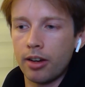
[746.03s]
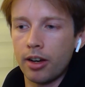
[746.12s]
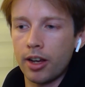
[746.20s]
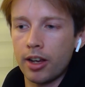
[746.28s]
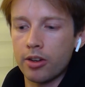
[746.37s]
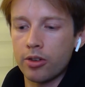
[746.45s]

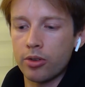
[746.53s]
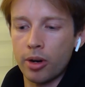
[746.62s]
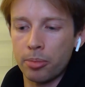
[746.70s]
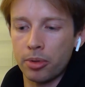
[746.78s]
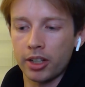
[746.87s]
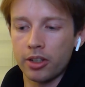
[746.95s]
I grew
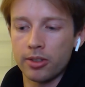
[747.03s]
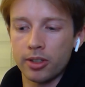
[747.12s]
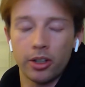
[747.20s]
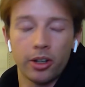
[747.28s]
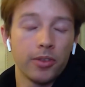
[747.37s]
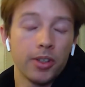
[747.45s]
up like
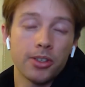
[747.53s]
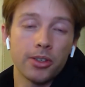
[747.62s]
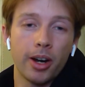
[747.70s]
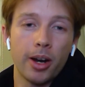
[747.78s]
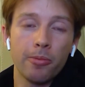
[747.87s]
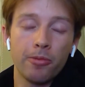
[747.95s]
using a lot of
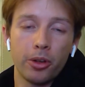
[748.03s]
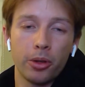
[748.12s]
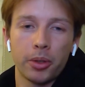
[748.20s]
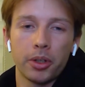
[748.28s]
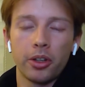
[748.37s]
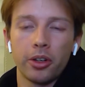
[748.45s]
Instagram,
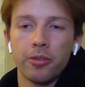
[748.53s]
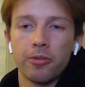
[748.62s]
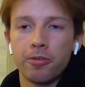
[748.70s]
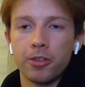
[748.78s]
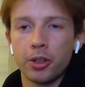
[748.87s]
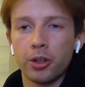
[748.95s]
following a lot of
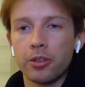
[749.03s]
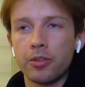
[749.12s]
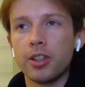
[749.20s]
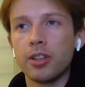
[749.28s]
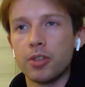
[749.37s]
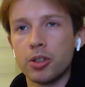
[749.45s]

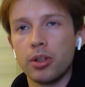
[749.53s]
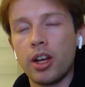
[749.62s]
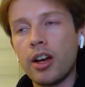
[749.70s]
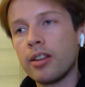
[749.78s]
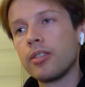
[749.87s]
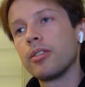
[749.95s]
photography and
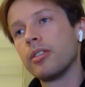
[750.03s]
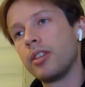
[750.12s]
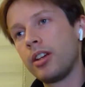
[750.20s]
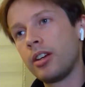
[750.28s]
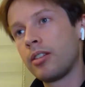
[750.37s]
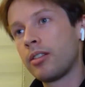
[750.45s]
visual art
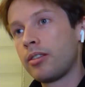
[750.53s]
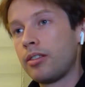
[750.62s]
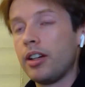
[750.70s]
on there,